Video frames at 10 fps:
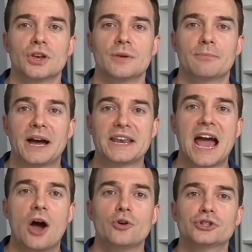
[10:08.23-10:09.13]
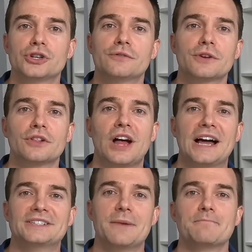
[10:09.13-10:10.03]
By now, you should have
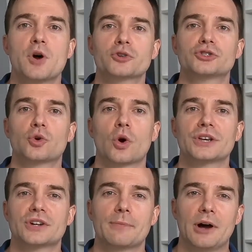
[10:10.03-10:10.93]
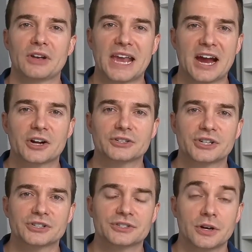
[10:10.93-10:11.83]
realized that most stories are about
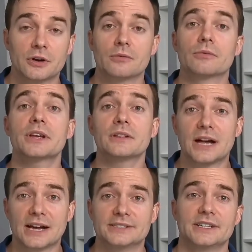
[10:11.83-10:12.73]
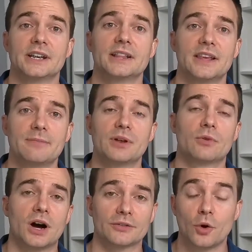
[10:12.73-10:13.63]
characters realizing they've been
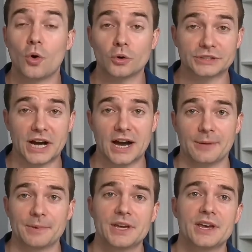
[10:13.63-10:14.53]
wrong the whole time.